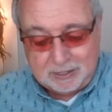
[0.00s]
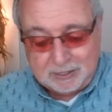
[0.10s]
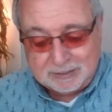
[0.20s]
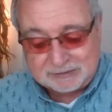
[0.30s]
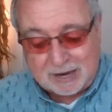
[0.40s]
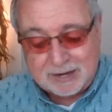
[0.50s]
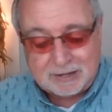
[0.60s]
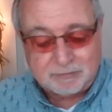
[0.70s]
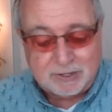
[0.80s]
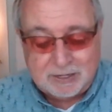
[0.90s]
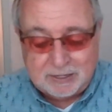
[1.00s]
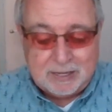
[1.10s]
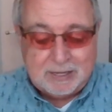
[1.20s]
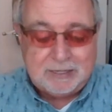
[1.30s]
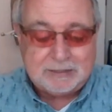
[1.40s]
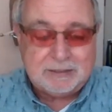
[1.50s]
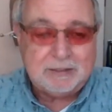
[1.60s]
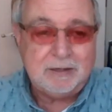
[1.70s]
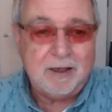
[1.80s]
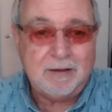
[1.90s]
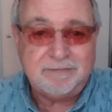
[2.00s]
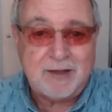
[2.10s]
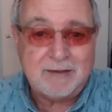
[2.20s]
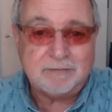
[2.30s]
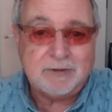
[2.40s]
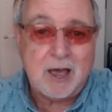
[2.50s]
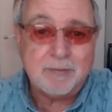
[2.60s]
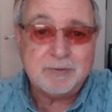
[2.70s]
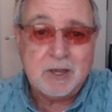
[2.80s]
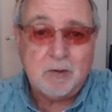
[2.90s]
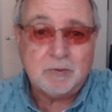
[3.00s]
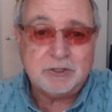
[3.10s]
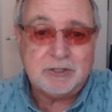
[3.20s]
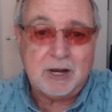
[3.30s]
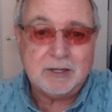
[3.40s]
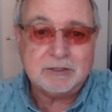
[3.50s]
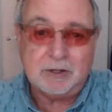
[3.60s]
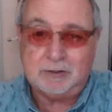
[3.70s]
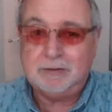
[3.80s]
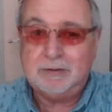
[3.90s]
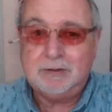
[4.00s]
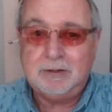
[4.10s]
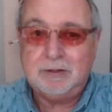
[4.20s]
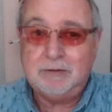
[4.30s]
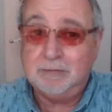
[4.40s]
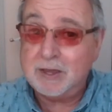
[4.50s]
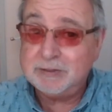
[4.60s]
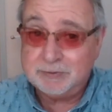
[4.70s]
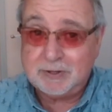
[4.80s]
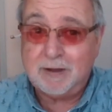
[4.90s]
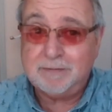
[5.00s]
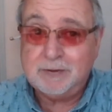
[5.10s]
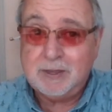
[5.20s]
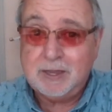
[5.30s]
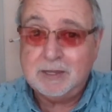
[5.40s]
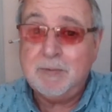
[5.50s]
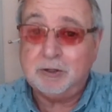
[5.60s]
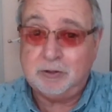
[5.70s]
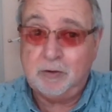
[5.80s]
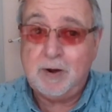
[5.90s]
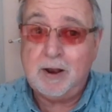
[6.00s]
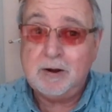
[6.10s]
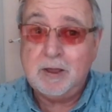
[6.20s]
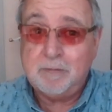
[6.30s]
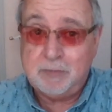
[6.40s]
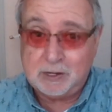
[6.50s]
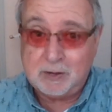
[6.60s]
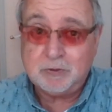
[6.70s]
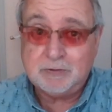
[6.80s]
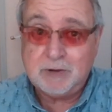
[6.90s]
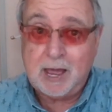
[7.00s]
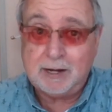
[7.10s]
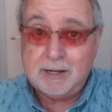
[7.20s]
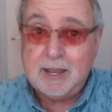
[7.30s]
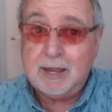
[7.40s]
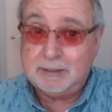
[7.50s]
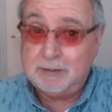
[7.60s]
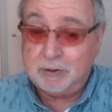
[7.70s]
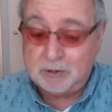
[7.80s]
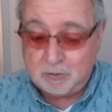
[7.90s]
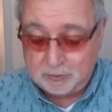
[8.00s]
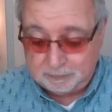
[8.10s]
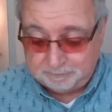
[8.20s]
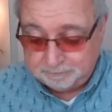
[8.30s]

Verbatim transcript: the sky of that reading, he's the Five of Cups, which is telling us, look, you've lost some stuff. You better turn around, pick up what you got, and keep on going.